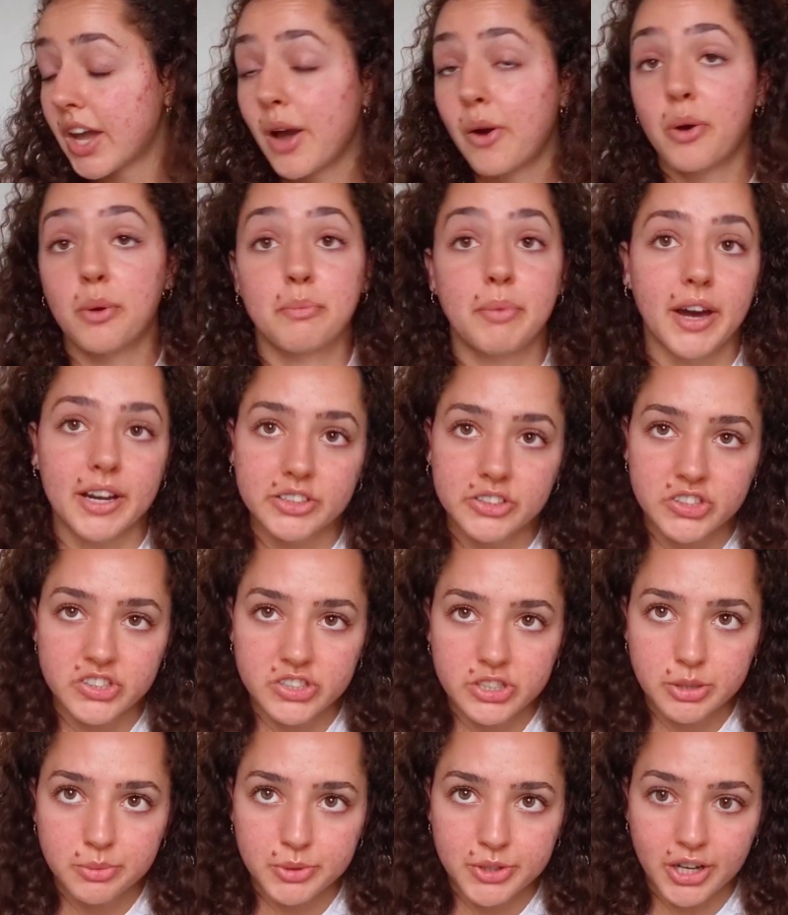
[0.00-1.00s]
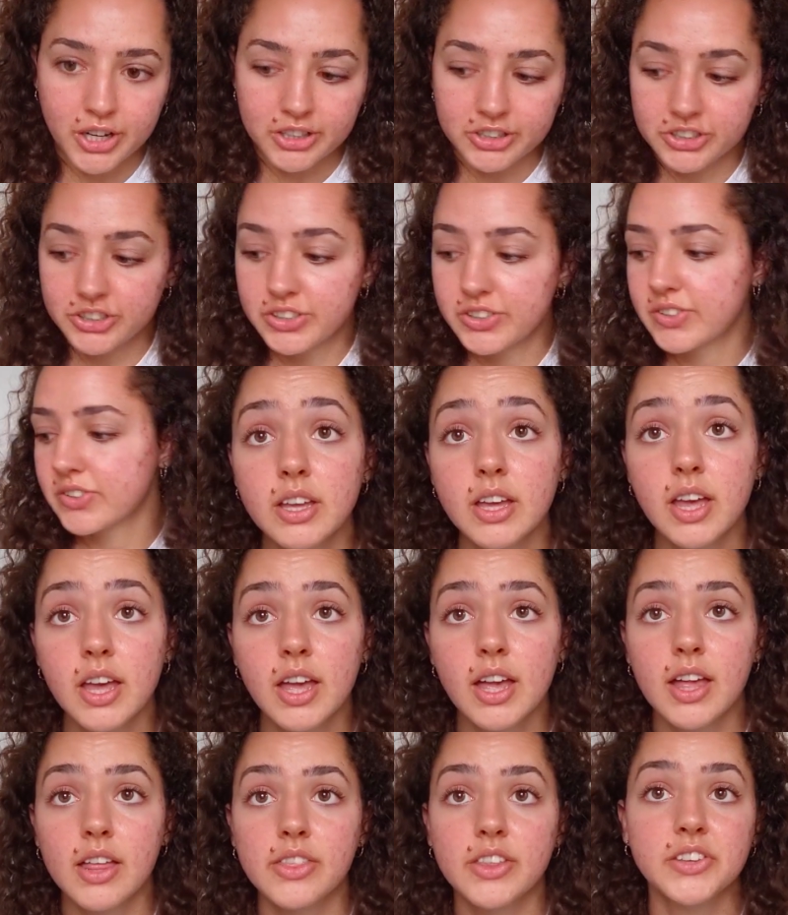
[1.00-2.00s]
I went back to the dermatologist.
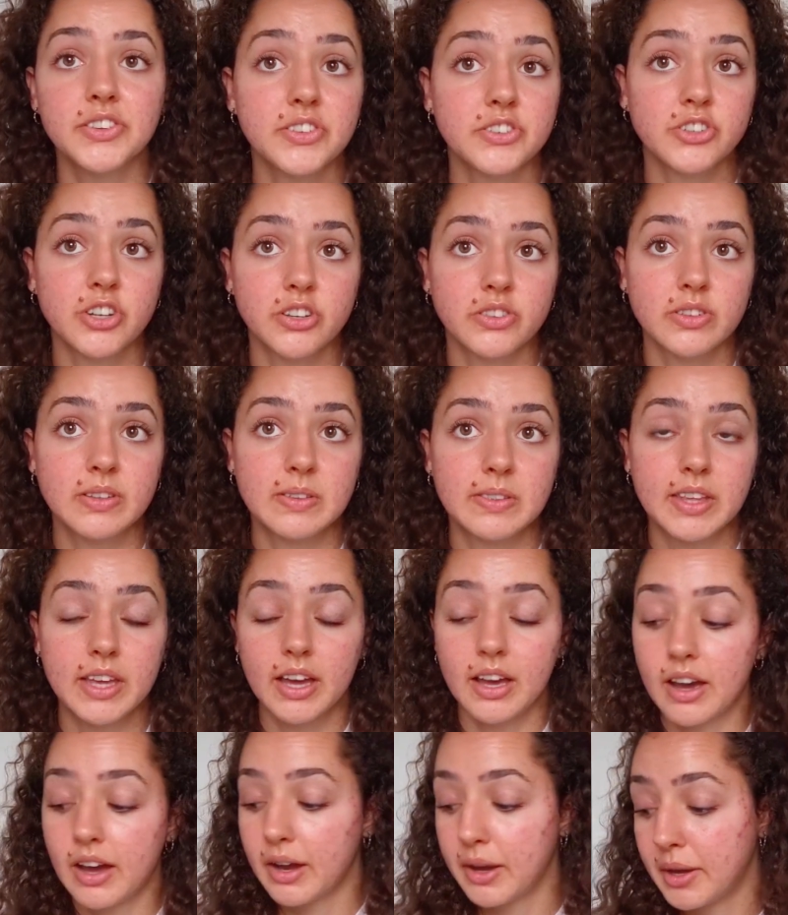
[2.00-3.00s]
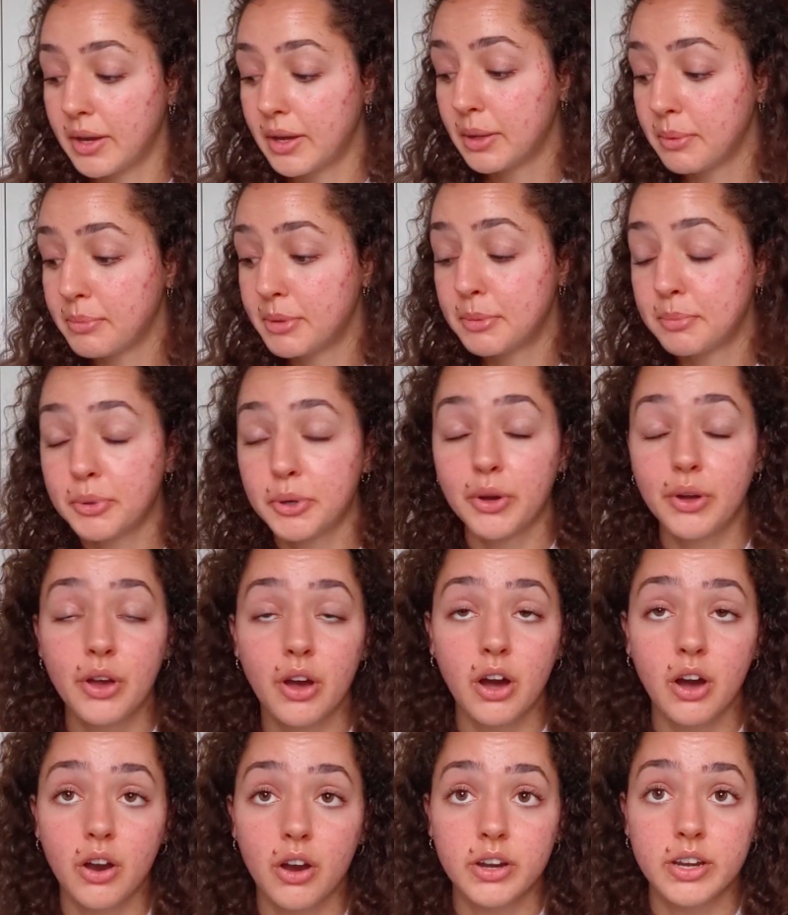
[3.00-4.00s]
They suggested that I be
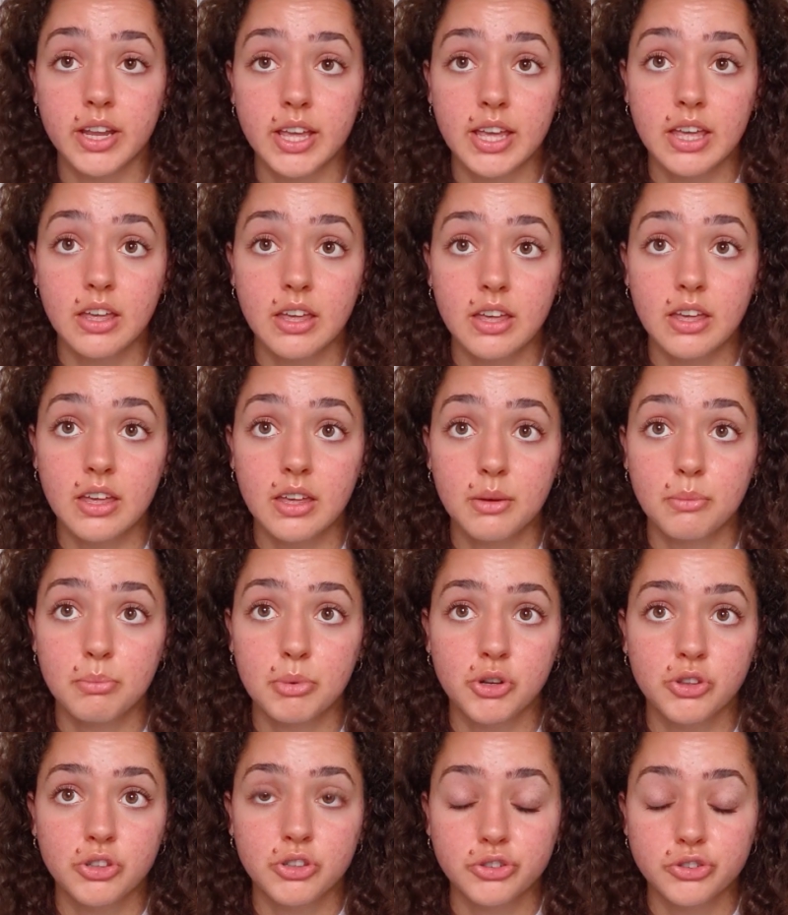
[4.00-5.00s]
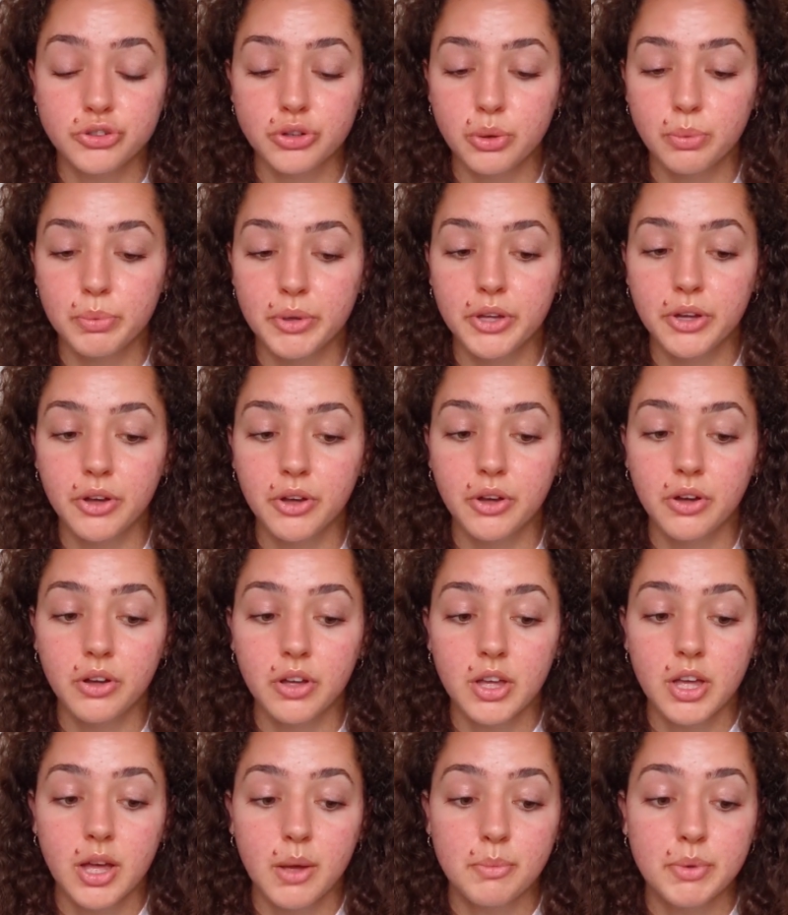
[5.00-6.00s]
put on a birth control pill
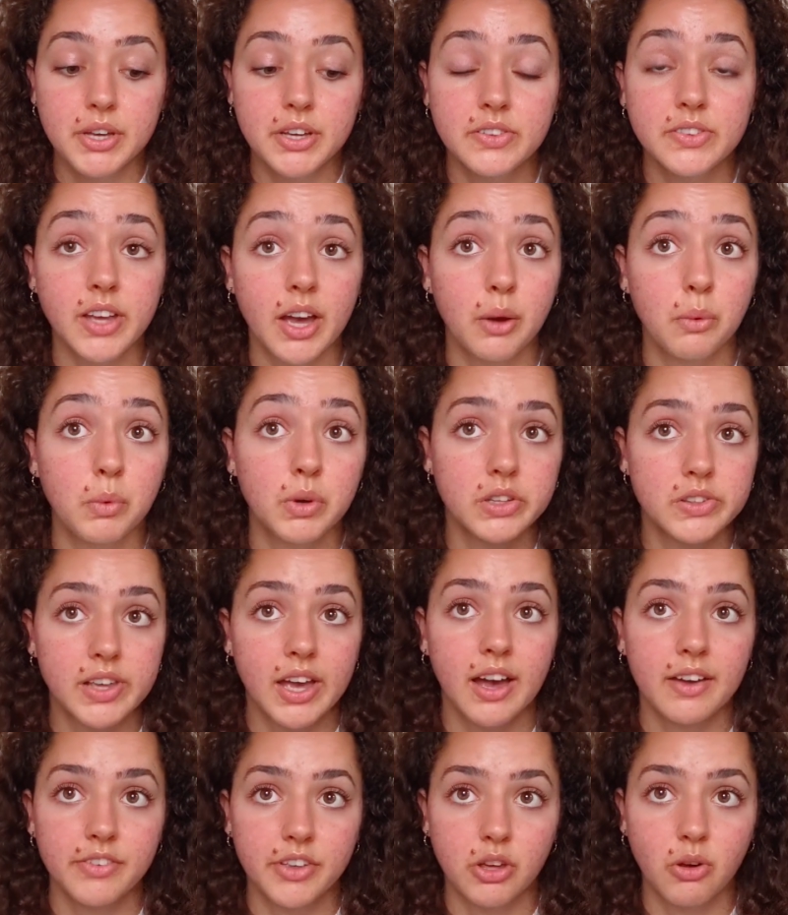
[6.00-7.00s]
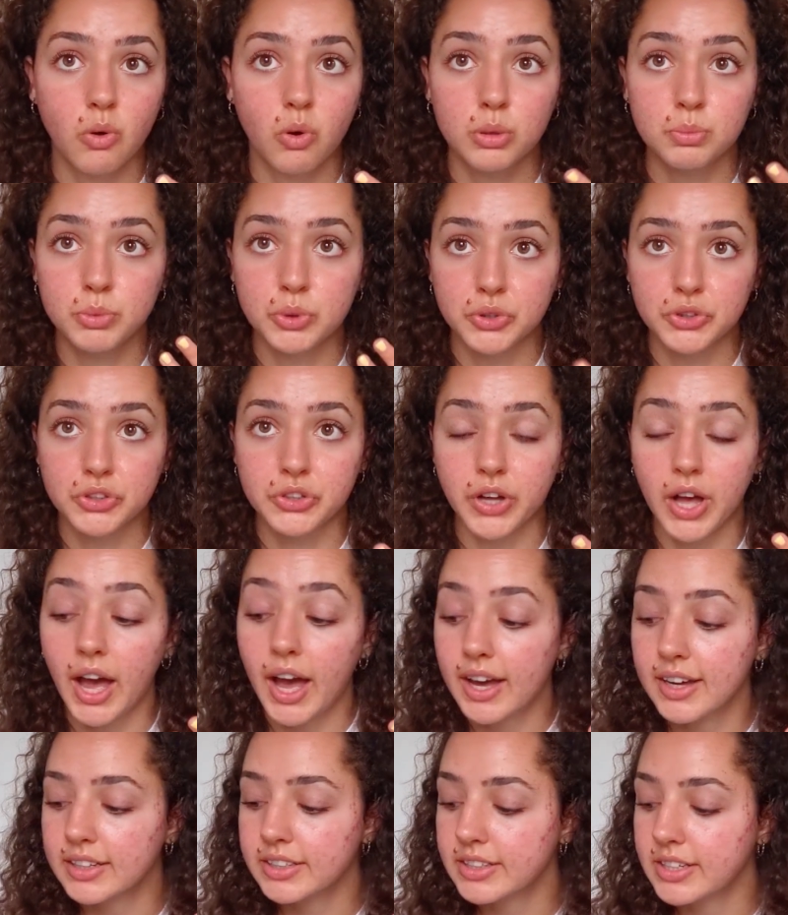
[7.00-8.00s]
because I was having hormonal
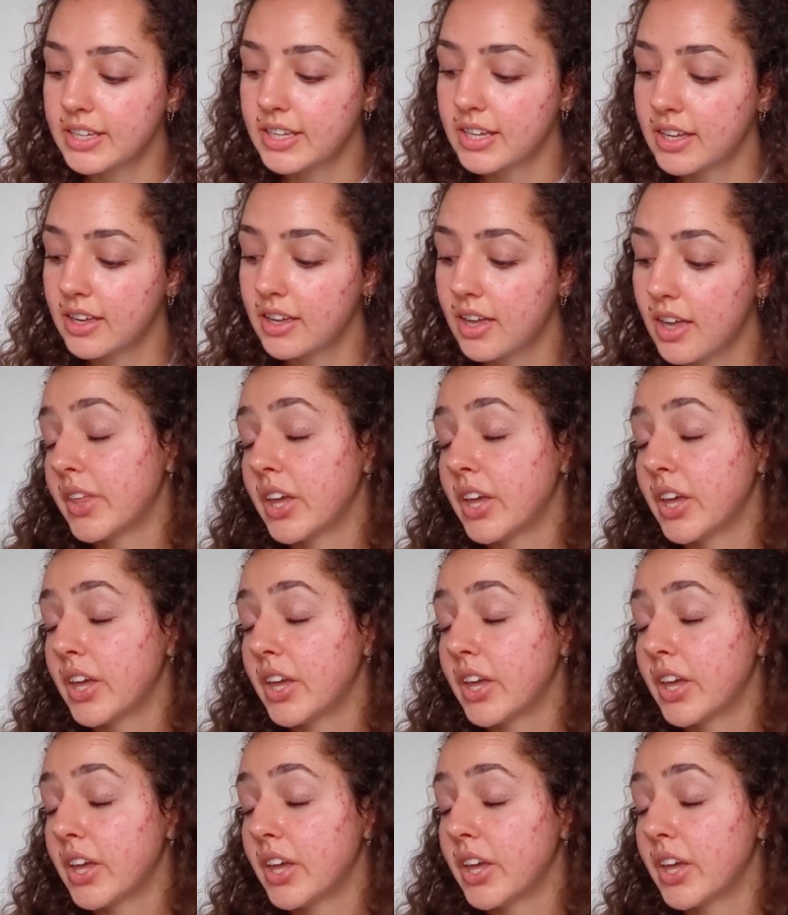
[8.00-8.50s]
acne.